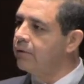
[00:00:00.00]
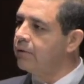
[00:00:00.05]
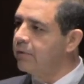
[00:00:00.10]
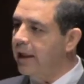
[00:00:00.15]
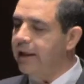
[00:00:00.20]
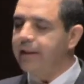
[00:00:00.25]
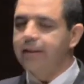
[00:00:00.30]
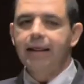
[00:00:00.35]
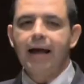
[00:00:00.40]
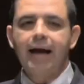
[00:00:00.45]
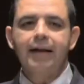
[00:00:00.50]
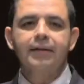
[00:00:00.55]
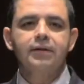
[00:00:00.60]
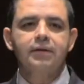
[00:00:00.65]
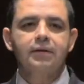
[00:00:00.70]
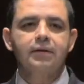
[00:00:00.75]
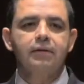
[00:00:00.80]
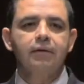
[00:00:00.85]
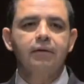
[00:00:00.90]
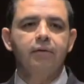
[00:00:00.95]
then
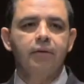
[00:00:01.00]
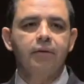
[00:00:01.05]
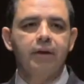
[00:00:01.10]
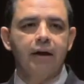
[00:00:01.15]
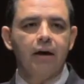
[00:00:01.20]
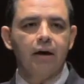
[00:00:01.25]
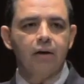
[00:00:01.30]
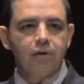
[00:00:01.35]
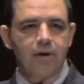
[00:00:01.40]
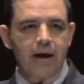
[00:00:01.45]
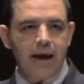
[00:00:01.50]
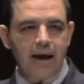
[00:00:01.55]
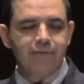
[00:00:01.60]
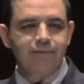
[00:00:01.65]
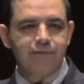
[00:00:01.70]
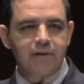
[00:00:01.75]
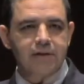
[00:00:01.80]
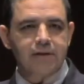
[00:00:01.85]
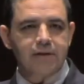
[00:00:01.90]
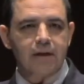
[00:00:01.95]
that's the other
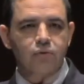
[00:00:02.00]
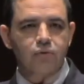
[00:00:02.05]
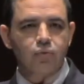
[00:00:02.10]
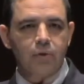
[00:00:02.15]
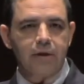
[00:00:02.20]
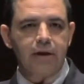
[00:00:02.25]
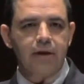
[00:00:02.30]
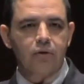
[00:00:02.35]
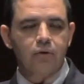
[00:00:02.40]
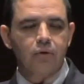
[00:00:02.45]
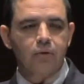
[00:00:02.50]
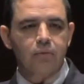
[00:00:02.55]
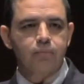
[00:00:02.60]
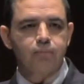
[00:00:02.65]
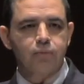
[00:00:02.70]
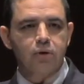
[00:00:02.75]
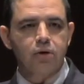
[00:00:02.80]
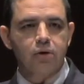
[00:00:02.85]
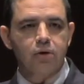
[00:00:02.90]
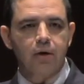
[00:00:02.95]
emphasis we need to
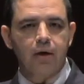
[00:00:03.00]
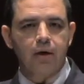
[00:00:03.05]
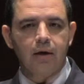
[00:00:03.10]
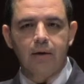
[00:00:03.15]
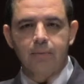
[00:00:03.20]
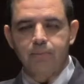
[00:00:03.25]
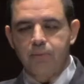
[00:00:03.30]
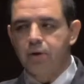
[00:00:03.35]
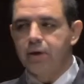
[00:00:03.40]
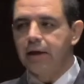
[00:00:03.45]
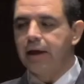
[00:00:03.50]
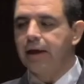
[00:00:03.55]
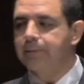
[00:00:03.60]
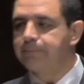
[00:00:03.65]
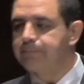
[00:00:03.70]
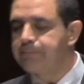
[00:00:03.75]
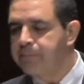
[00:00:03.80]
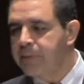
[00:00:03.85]
put in.